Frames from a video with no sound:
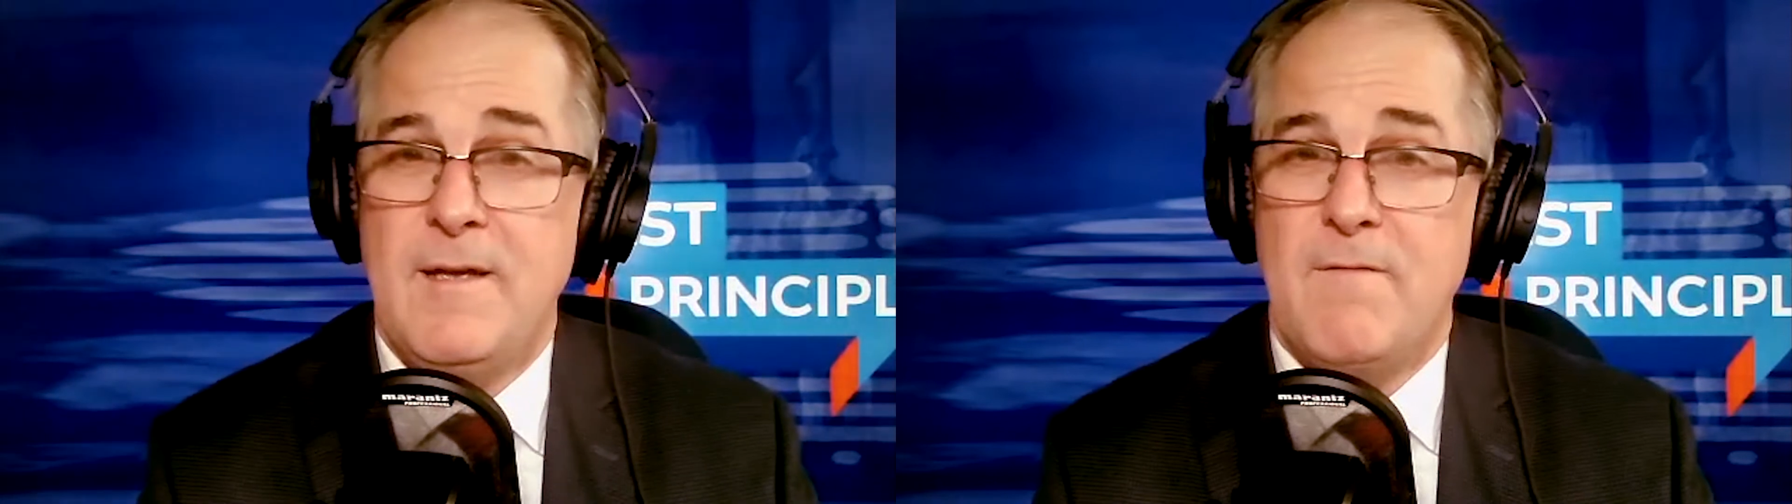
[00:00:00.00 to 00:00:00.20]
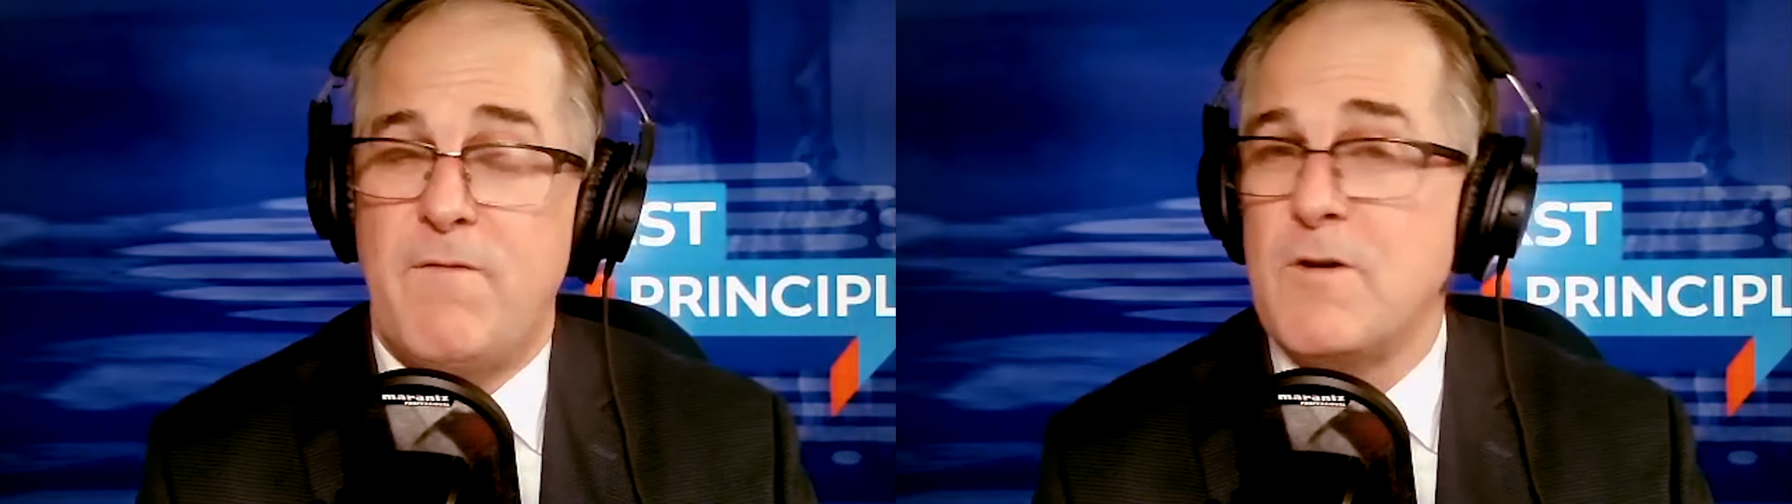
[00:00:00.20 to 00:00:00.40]

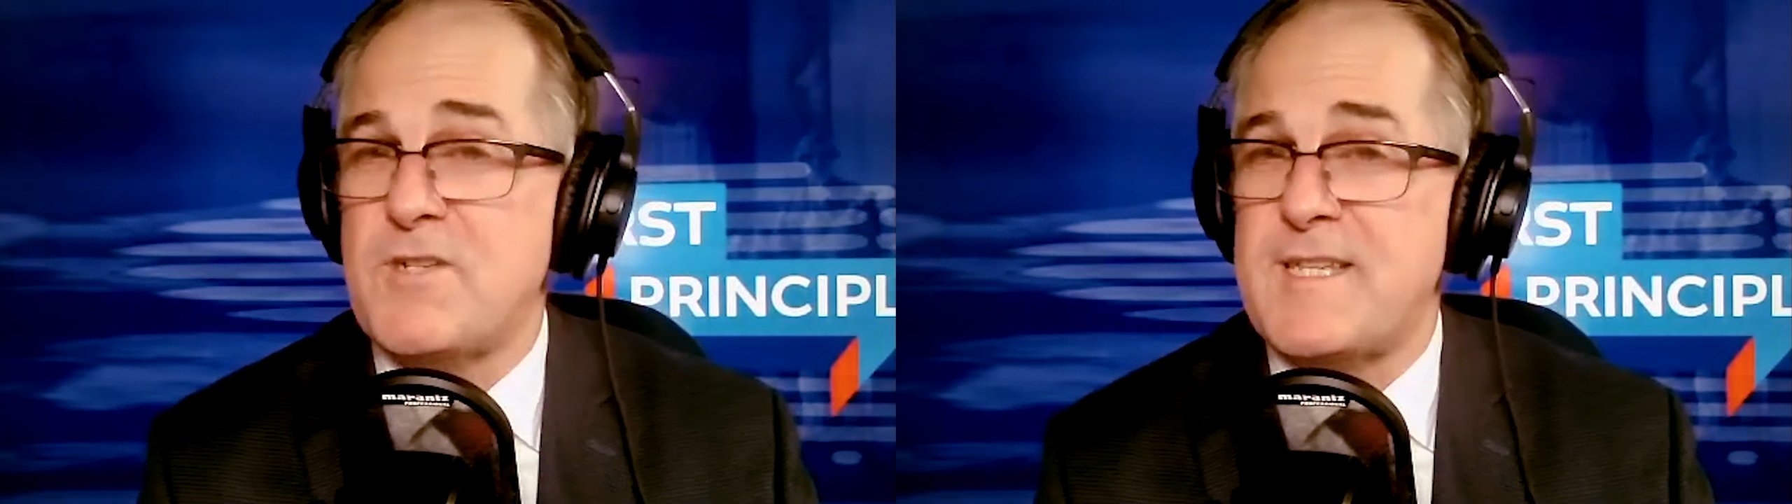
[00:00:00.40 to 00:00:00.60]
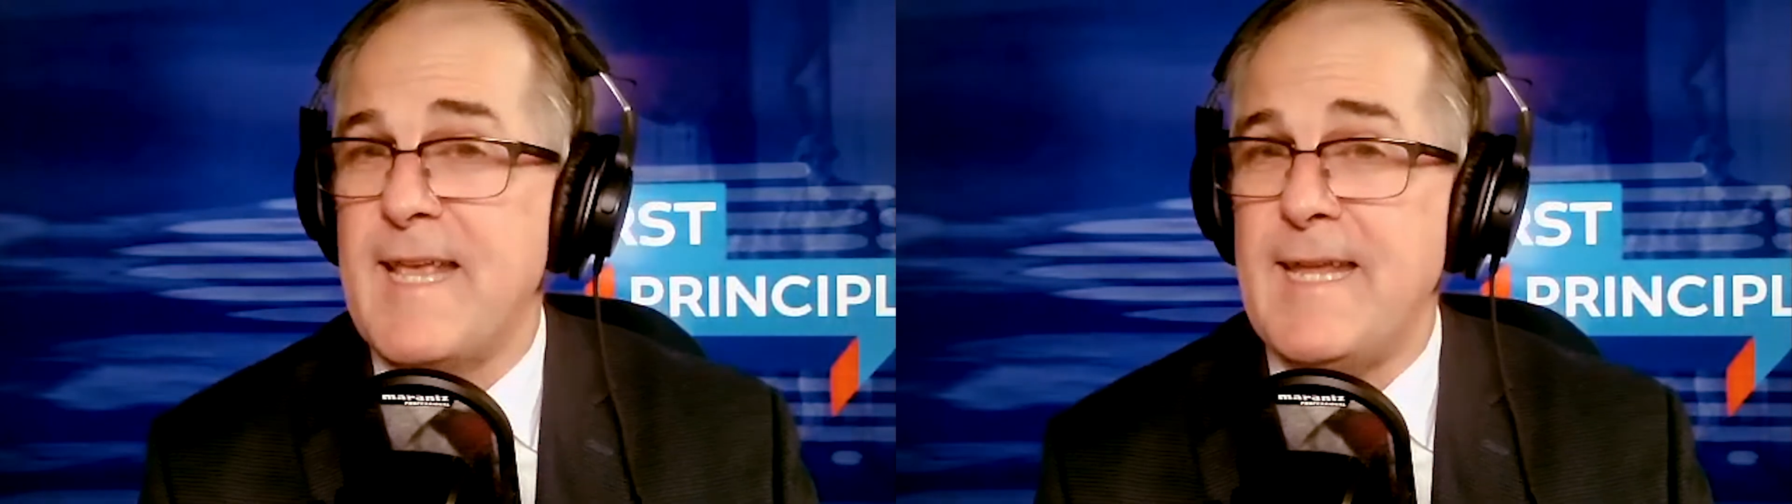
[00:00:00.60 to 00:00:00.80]

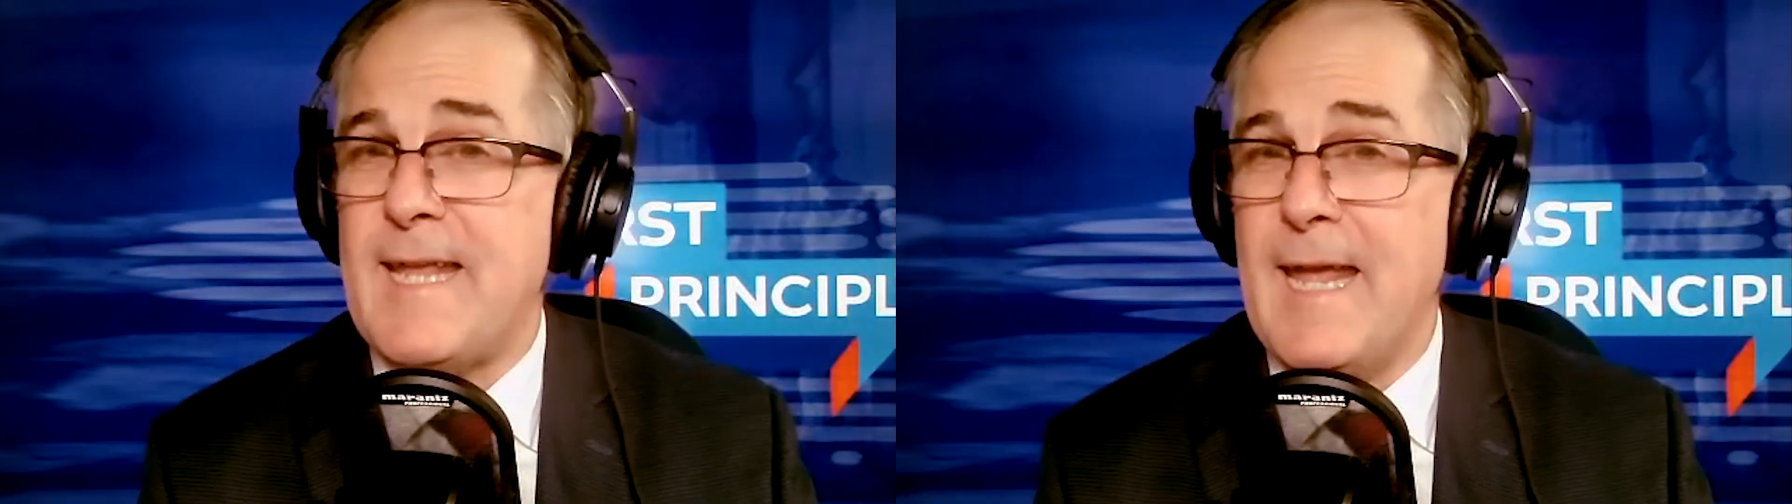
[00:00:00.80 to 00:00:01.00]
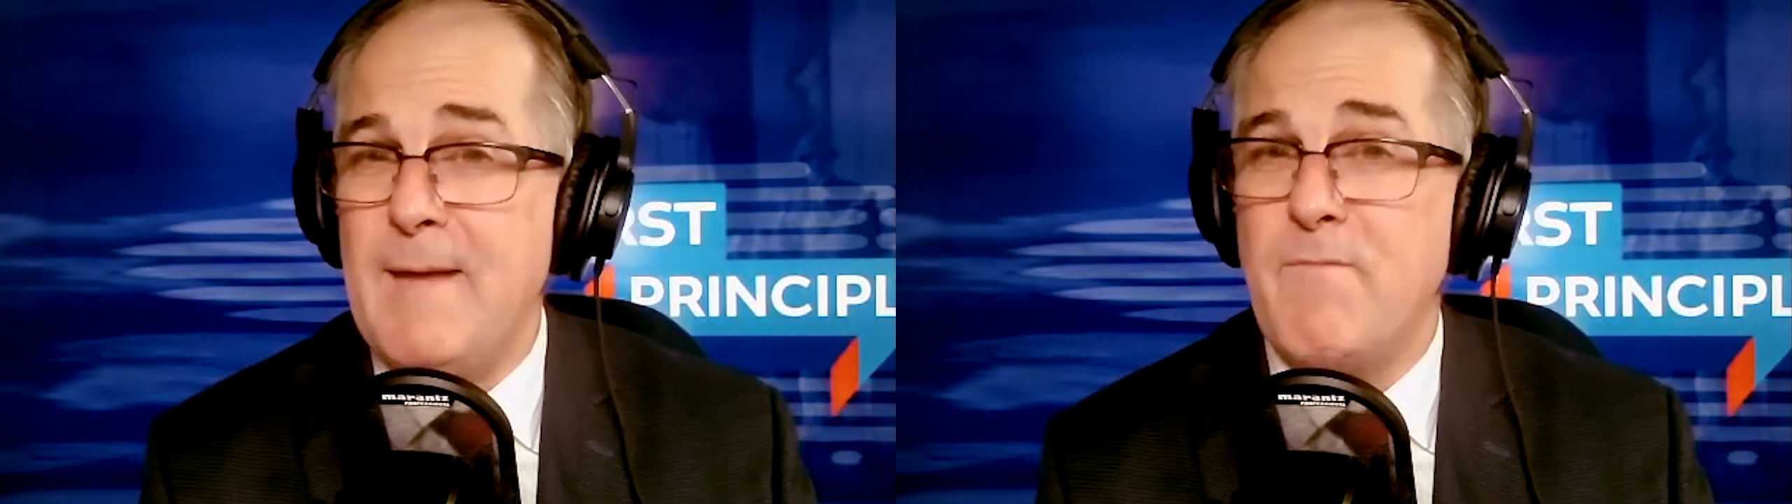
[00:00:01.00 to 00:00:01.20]
First they
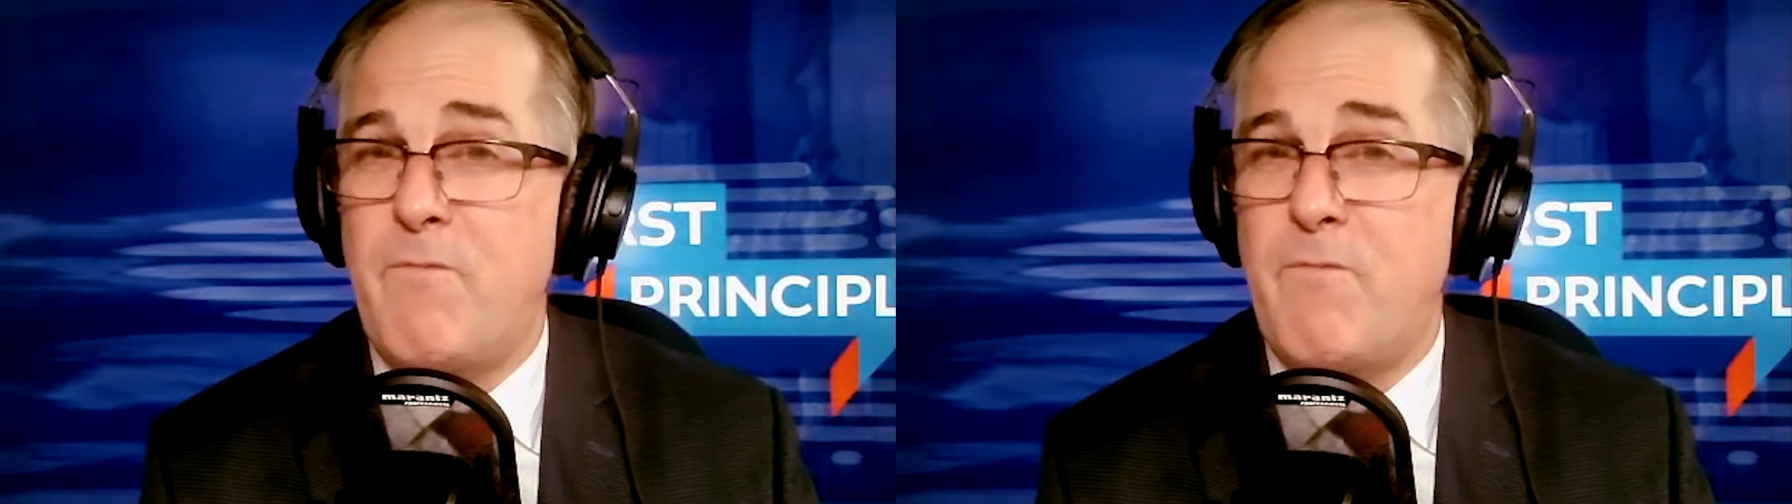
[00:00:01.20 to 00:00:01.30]
came